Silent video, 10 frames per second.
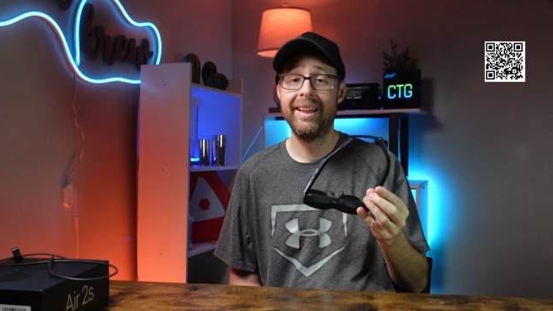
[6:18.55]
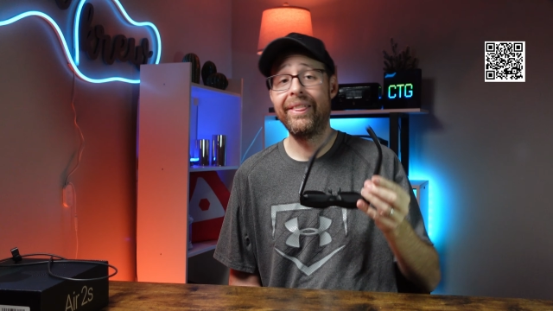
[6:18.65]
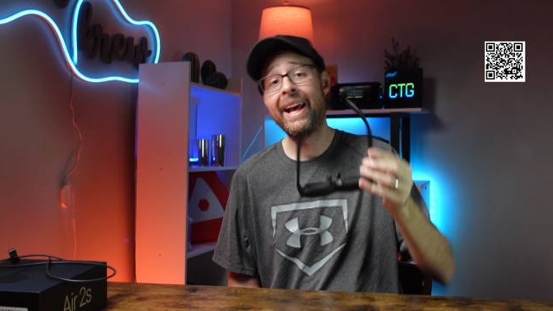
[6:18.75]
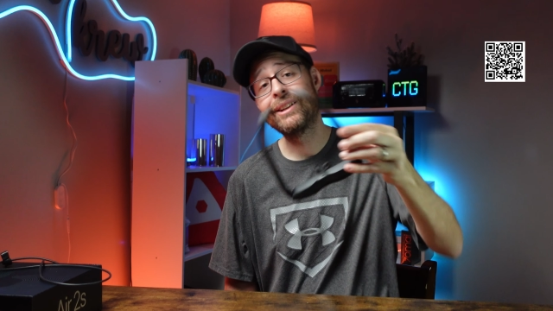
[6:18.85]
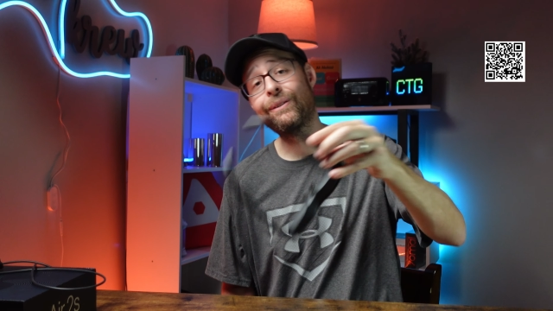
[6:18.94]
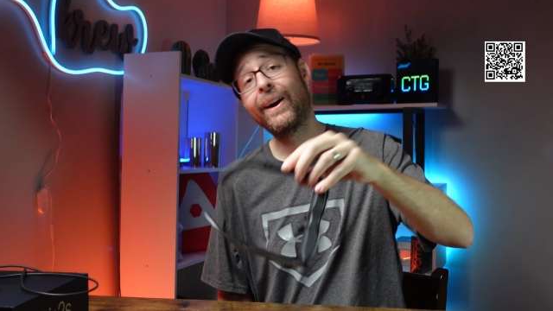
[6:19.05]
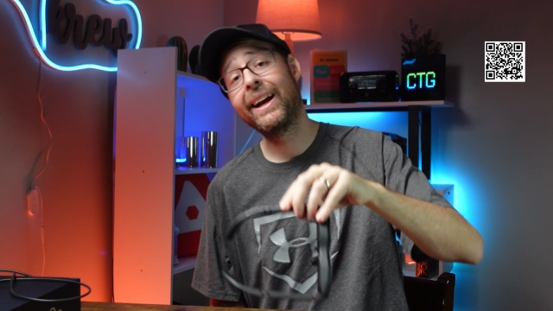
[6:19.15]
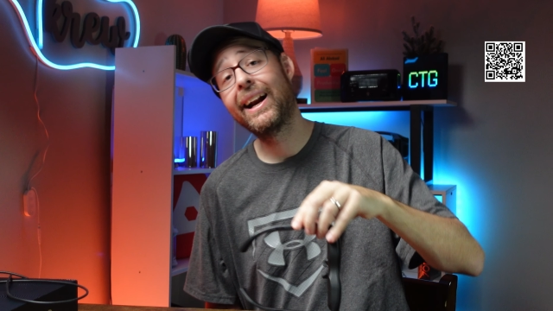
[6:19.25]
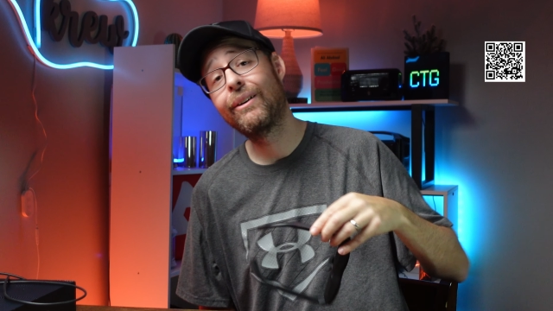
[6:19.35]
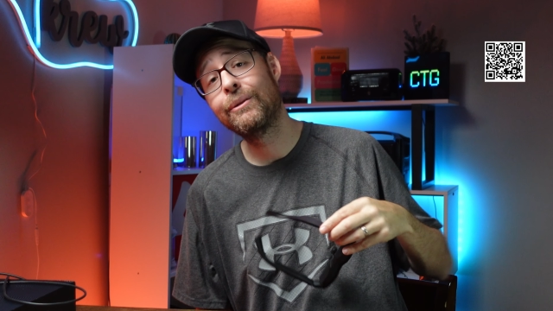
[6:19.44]
Thanks for
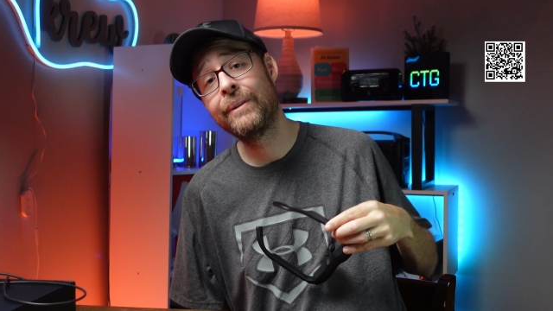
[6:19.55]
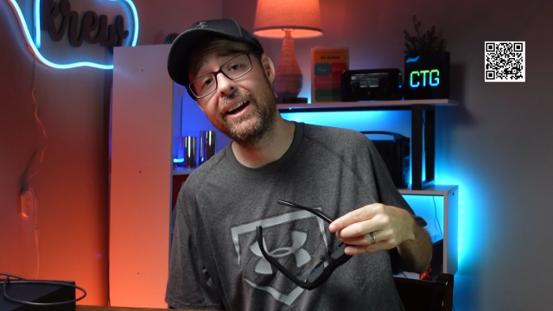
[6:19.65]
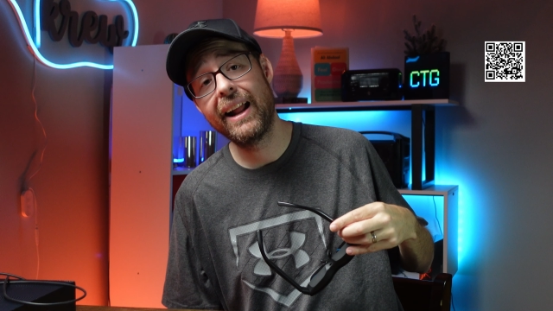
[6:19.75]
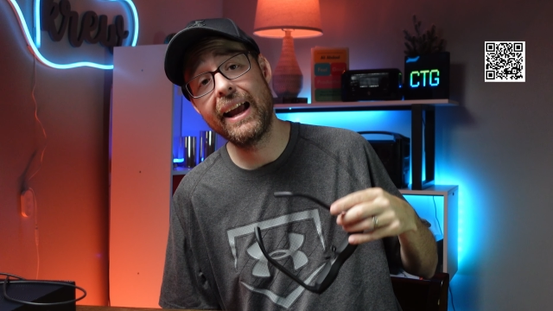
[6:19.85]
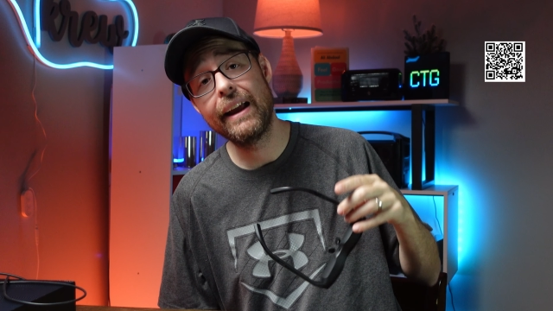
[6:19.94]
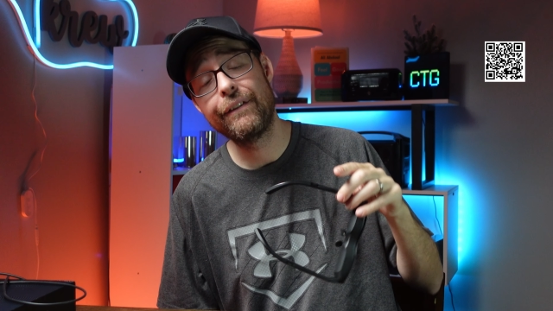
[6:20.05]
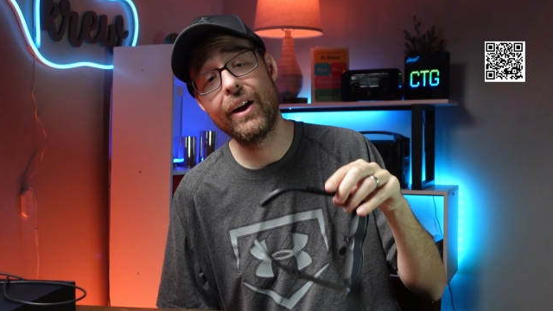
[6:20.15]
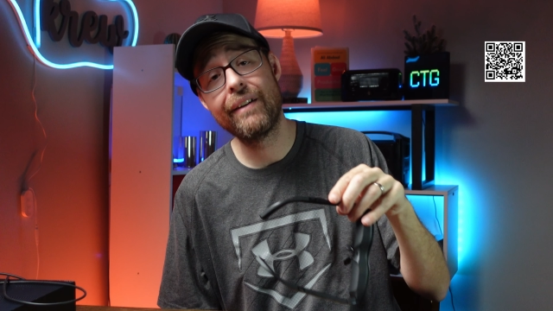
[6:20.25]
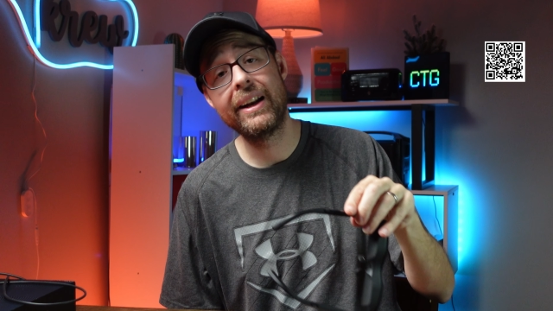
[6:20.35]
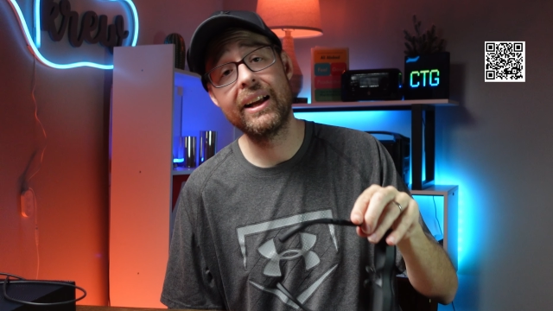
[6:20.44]
hanging out with me today. If
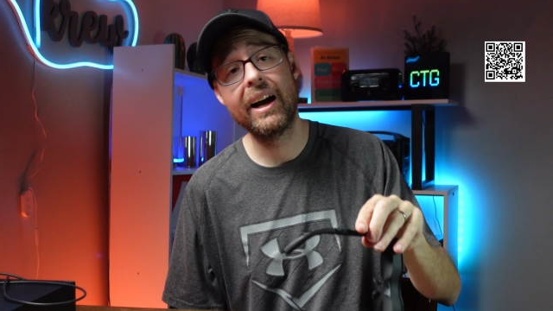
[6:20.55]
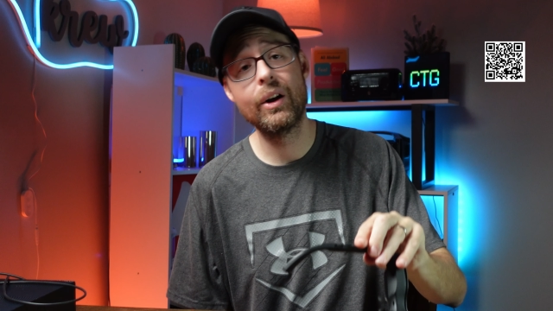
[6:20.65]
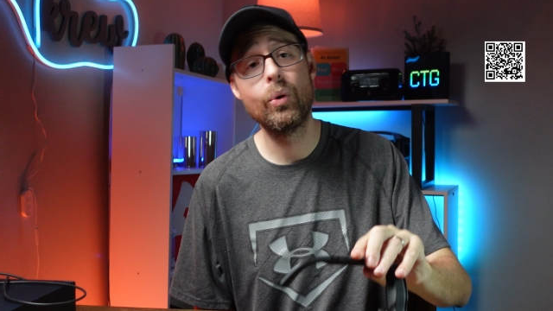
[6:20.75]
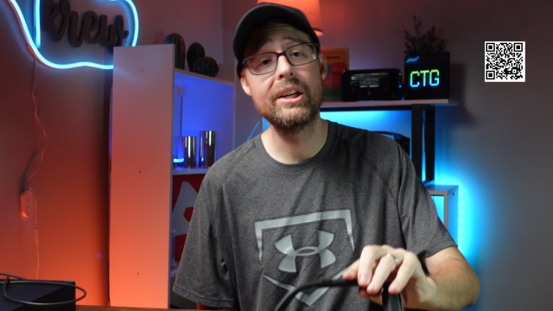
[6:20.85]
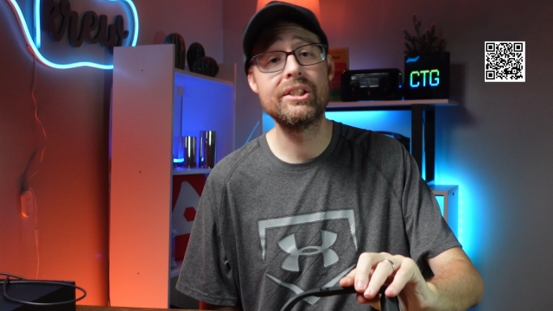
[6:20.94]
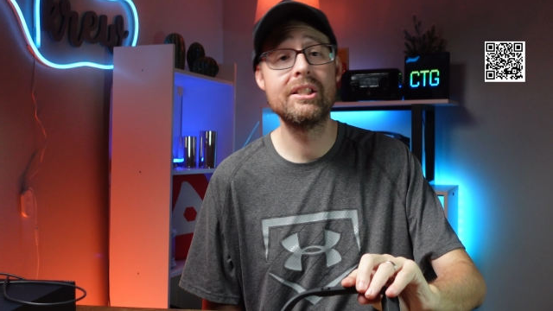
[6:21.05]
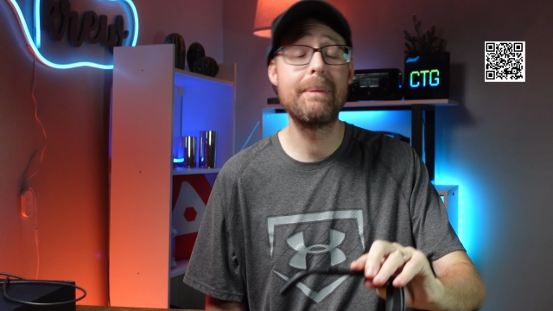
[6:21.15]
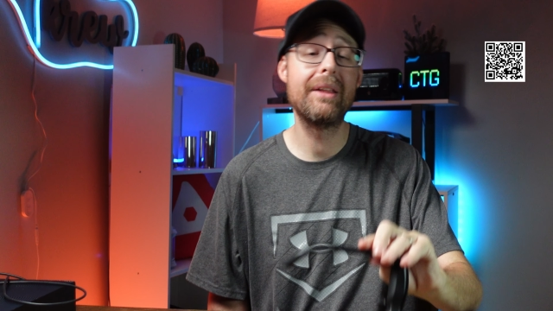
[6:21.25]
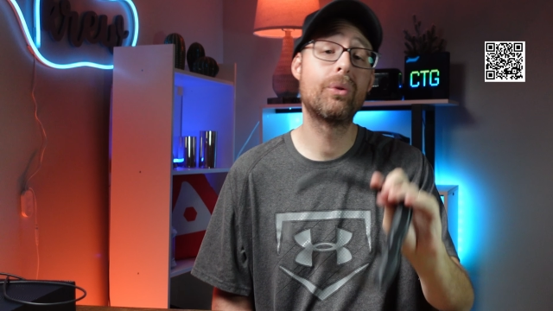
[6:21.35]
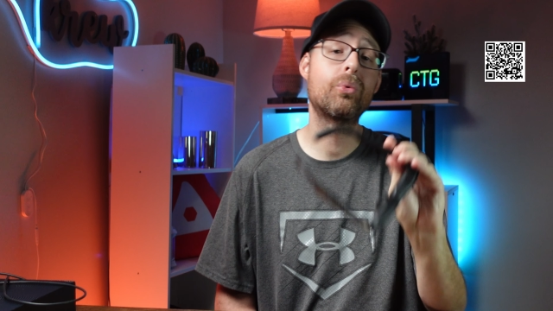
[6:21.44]
you have any kind of questions
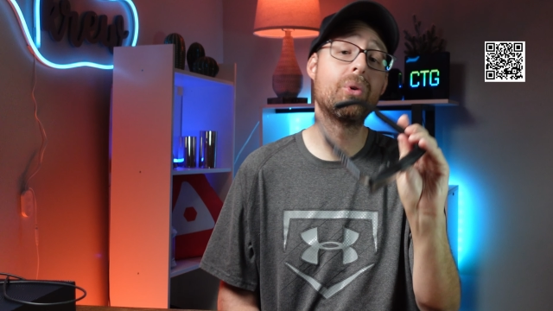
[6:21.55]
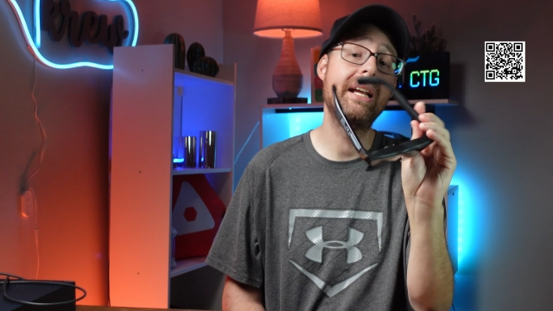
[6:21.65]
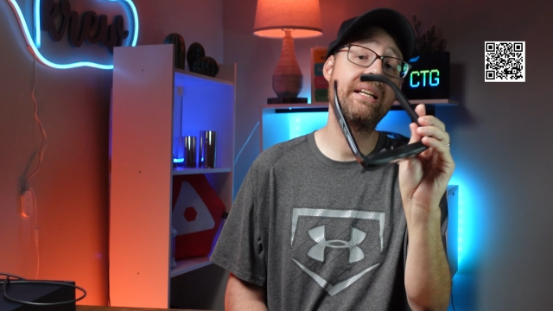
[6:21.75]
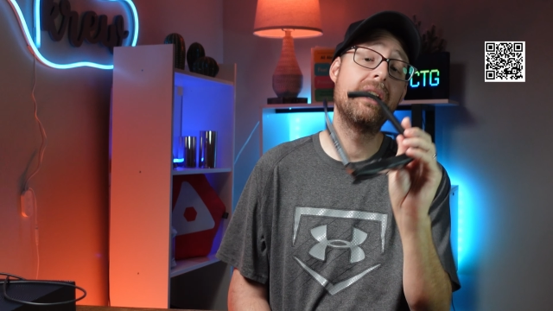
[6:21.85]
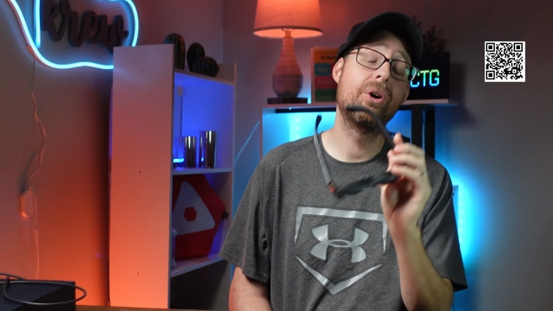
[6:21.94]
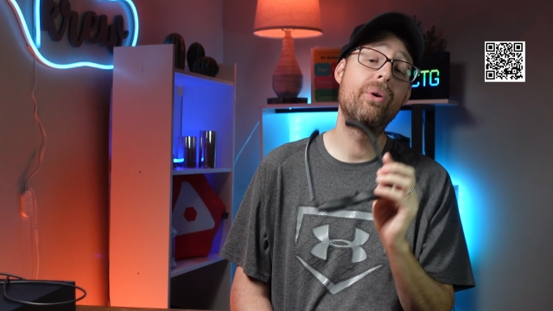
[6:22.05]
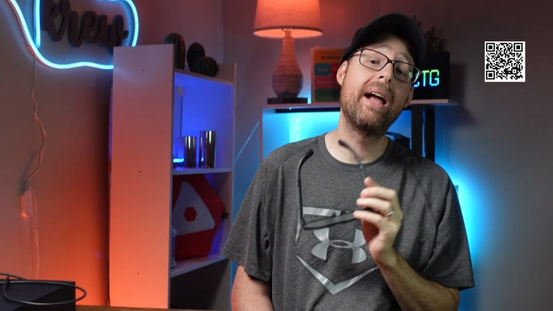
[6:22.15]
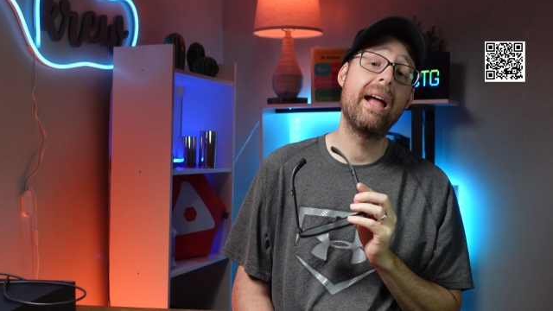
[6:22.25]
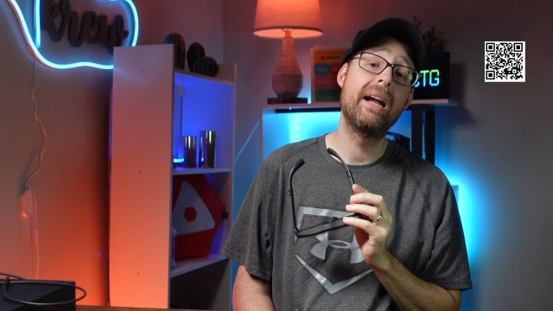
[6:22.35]
about the Rayneo